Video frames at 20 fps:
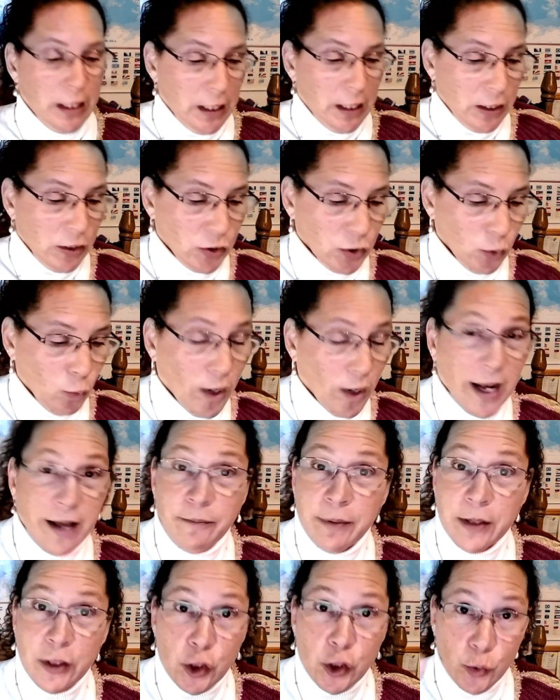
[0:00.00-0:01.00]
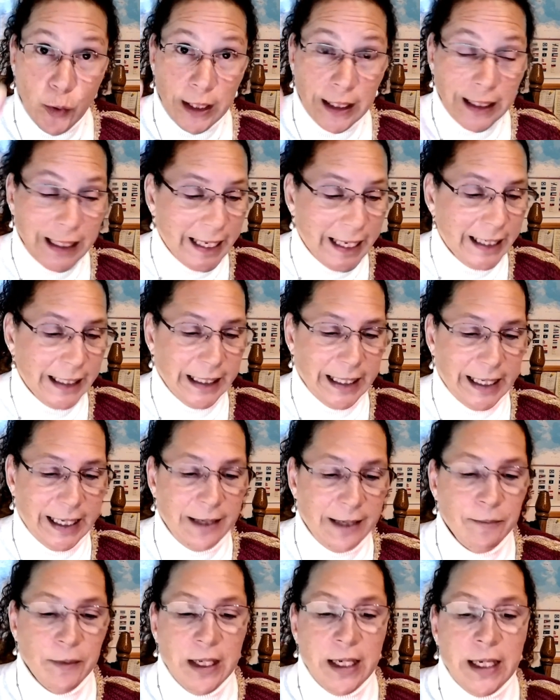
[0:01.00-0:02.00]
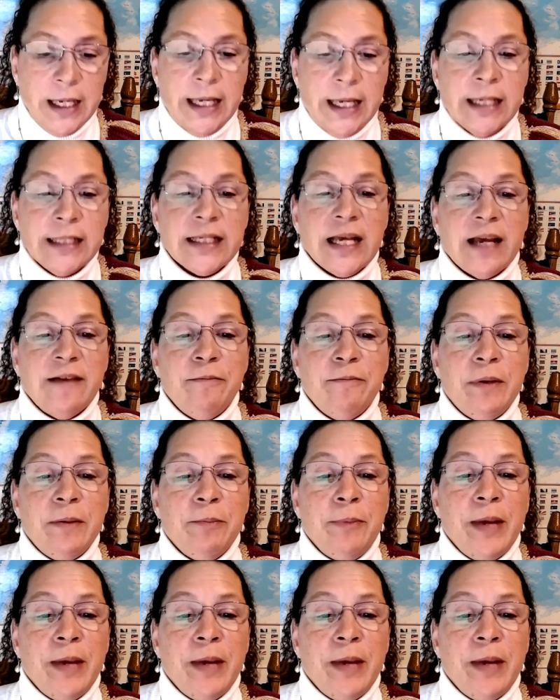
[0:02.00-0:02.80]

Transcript: So what I've been doing lately is I've been